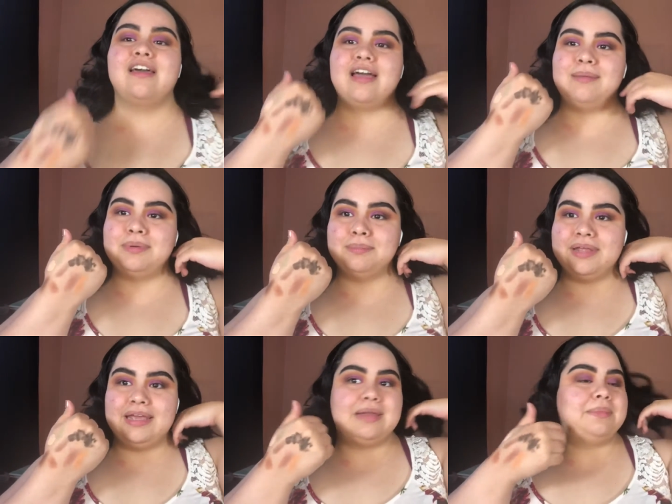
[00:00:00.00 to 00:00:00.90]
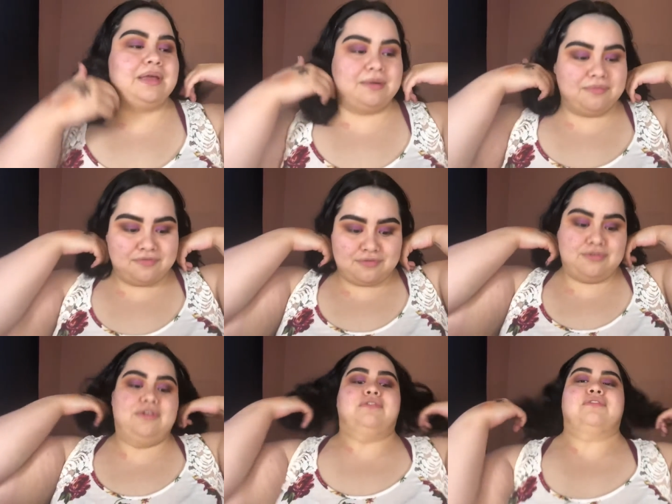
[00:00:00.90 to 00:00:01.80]
i've been playing in makeup for
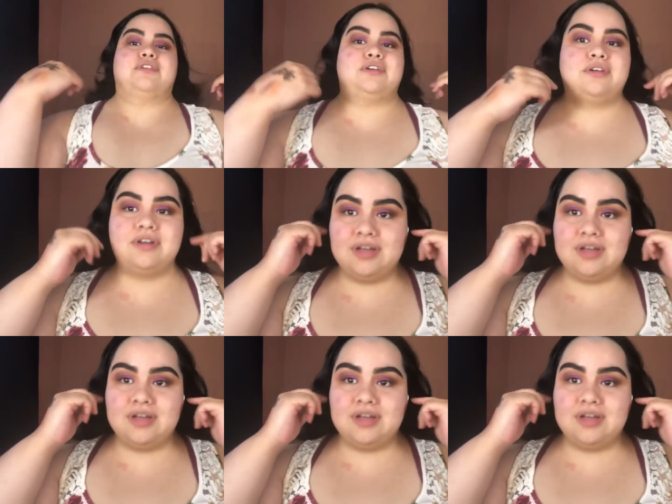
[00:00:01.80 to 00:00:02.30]
real for real